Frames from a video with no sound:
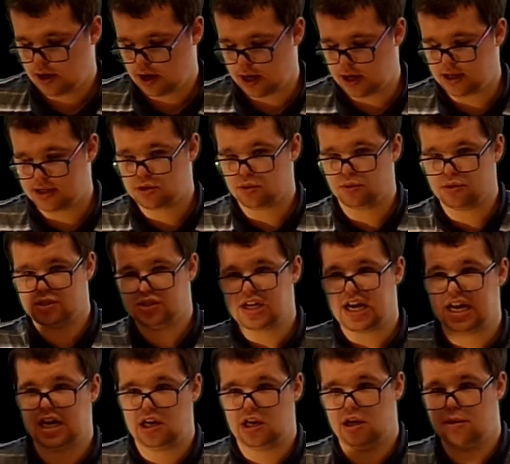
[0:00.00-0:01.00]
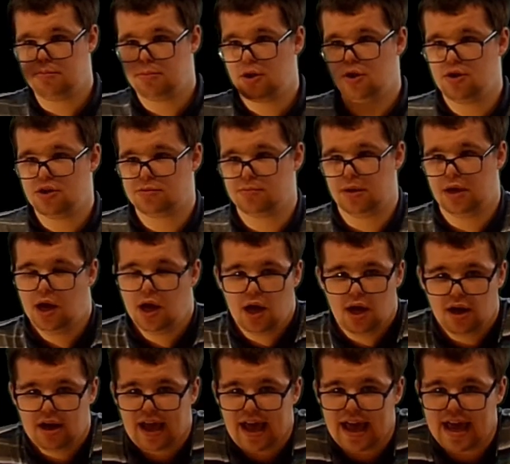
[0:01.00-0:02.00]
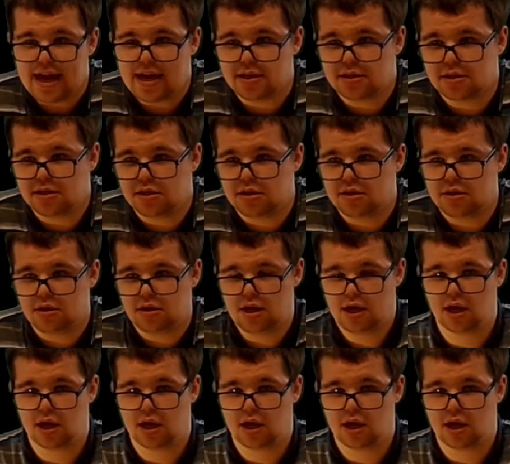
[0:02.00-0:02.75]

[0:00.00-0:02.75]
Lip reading: and it's all set in an amusement arcade and